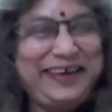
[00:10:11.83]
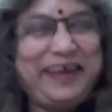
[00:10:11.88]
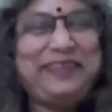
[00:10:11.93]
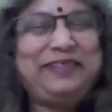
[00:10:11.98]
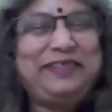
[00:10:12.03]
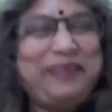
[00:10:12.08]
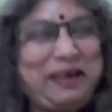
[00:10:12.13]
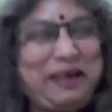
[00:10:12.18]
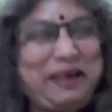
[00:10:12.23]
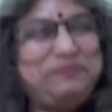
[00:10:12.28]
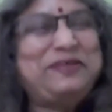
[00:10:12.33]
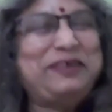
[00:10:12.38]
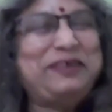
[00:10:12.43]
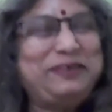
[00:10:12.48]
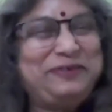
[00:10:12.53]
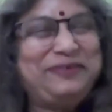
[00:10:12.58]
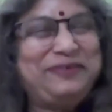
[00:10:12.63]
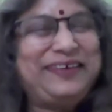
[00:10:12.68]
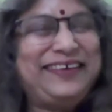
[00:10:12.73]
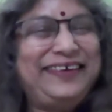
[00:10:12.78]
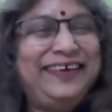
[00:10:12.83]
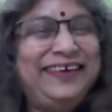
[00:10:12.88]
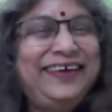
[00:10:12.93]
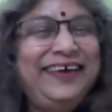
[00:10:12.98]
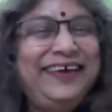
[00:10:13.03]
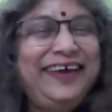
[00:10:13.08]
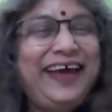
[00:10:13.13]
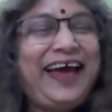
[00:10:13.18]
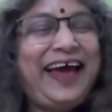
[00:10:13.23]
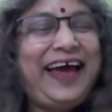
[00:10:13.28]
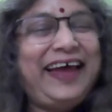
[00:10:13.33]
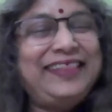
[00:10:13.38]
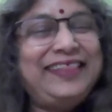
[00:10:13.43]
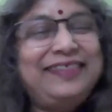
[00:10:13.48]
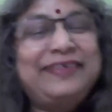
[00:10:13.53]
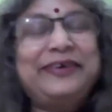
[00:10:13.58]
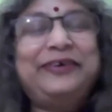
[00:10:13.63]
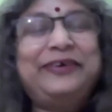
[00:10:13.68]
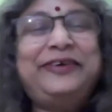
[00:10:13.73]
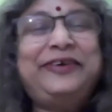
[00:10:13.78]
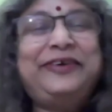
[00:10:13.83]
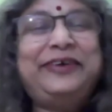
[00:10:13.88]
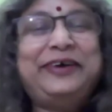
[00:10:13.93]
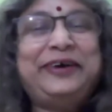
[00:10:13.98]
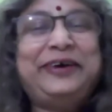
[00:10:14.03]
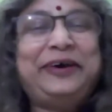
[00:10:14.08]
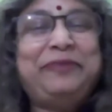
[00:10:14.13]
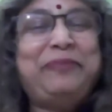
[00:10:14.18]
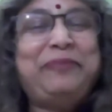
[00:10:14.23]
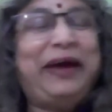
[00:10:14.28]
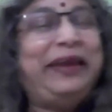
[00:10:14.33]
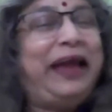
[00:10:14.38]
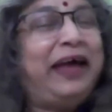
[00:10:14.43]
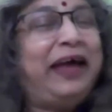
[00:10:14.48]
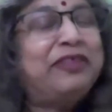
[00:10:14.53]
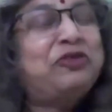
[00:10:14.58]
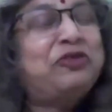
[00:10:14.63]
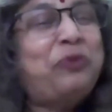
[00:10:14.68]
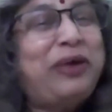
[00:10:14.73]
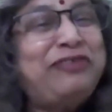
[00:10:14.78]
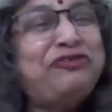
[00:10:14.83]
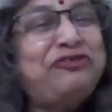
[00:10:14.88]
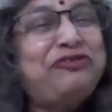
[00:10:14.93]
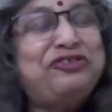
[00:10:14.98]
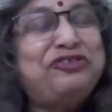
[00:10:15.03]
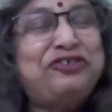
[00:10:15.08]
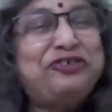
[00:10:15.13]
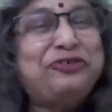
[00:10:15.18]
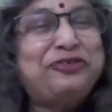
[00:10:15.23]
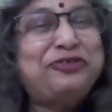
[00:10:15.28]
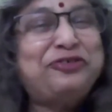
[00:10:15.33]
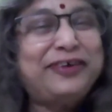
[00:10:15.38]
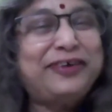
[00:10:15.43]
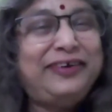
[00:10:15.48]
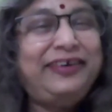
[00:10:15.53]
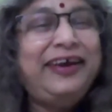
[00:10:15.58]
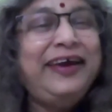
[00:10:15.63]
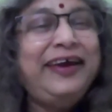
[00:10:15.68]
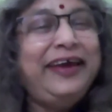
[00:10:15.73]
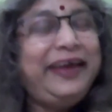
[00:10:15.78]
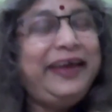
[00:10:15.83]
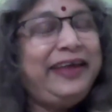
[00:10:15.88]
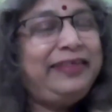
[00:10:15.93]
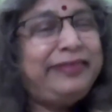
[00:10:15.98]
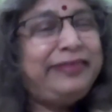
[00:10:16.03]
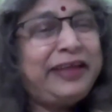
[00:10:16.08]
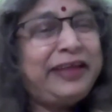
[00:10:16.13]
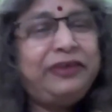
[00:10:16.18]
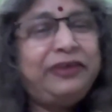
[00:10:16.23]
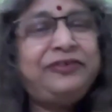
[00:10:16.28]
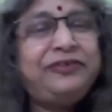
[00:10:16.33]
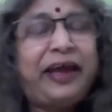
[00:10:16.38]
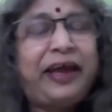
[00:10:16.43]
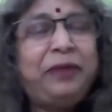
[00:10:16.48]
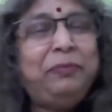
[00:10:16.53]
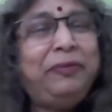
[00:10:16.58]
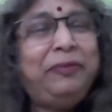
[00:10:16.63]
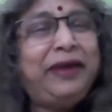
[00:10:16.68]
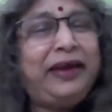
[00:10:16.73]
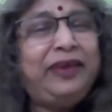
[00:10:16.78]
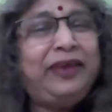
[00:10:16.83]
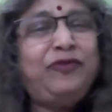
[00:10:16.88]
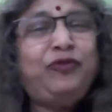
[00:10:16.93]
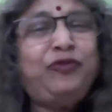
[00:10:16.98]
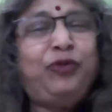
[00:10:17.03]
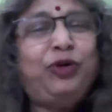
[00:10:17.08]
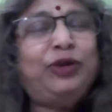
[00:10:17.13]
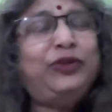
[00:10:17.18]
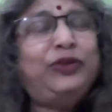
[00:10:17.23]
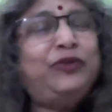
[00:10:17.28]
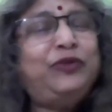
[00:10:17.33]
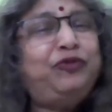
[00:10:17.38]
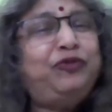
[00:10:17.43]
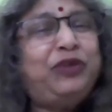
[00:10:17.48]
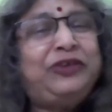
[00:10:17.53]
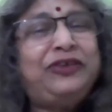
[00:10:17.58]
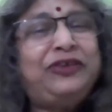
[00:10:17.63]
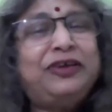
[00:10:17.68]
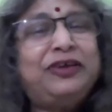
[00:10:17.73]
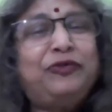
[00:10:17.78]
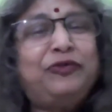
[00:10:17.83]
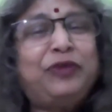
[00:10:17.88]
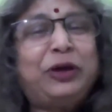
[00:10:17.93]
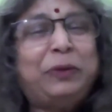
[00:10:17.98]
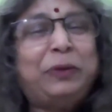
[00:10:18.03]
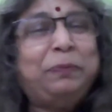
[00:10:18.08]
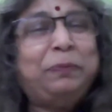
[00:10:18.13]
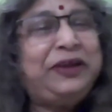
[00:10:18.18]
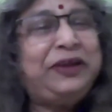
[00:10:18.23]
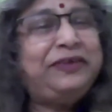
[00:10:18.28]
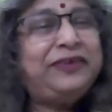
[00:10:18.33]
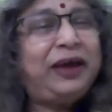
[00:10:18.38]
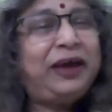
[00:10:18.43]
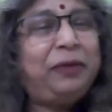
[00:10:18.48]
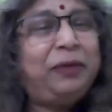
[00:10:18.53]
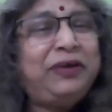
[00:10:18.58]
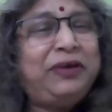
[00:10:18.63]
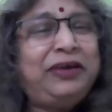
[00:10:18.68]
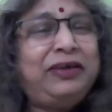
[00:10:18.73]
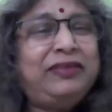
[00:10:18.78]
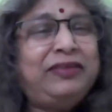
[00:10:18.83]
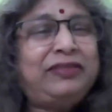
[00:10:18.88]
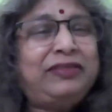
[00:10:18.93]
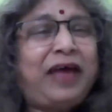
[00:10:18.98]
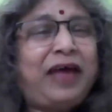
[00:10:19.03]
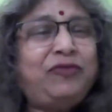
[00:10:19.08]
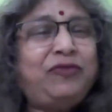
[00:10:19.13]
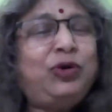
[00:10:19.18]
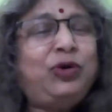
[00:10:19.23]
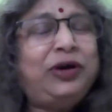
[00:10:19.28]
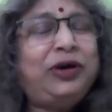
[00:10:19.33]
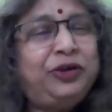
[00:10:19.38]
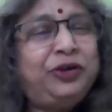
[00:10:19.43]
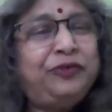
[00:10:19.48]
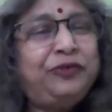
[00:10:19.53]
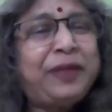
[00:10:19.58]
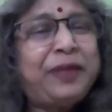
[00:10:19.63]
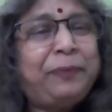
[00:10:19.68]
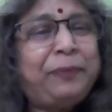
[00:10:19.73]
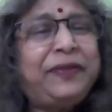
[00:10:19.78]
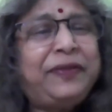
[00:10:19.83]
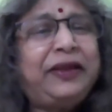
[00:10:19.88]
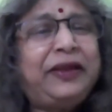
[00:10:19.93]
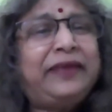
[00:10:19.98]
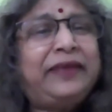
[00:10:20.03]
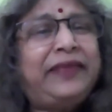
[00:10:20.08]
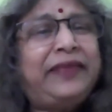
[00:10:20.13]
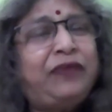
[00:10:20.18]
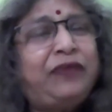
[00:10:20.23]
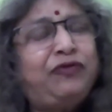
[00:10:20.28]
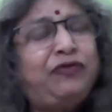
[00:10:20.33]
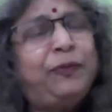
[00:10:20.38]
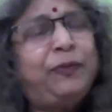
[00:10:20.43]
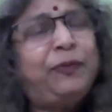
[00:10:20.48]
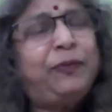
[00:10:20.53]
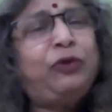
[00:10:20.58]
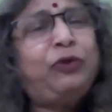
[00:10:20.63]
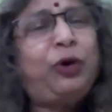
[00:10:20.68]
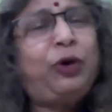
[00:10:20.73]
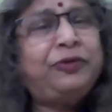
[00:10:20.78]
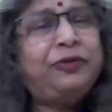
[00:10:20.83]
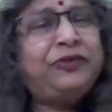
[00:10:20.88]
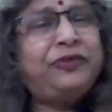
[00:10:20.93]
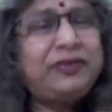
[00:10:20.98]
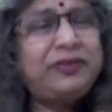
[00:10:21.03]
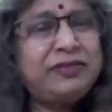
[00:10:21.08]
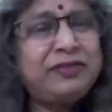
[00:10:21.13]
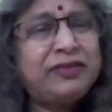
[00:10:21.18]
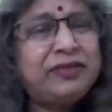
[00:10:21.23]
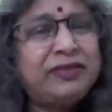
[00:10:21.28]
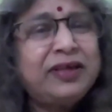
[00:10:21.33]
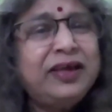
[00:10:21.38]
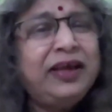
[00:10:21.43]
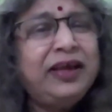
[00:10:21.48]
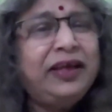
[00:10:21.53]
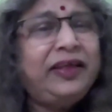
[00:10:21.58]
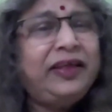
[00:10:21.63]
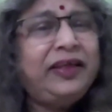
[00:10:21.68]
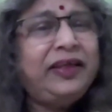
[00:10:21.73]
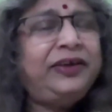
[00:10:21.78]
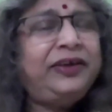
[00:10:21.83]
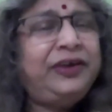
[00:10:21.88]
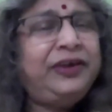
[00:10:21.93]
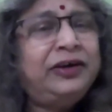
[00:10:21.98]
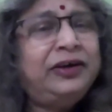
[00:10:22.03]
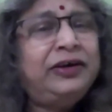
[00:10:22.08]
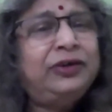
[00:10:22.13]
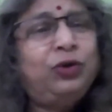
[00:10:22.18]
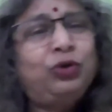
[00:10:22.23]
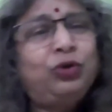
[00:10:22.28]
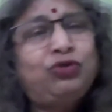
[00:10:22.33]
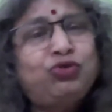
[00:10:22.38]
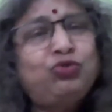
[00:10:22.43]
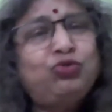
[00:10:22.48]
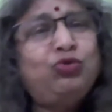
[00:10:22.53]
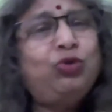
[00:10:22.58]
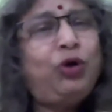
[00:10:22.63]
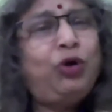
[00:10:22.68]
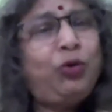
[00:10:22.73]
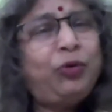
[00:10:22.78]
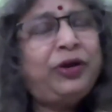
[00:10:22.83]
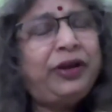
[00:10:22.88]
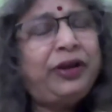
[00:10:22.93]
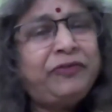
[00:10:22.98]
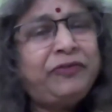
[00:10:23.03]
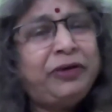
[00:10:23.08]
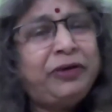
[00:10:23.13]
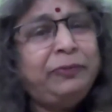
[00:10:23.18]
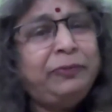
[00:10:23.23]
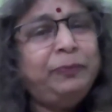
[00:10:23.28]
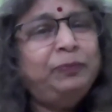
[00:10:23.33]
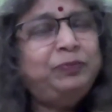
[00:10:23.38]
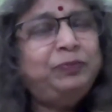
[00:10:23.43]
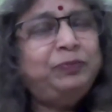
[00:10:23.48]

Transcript: yes, absolutely. And sir, my last question to you, sir, is there a timeline for the fitting of the complete army? Have you heard of something like that from the authorities, a year or two or whatever?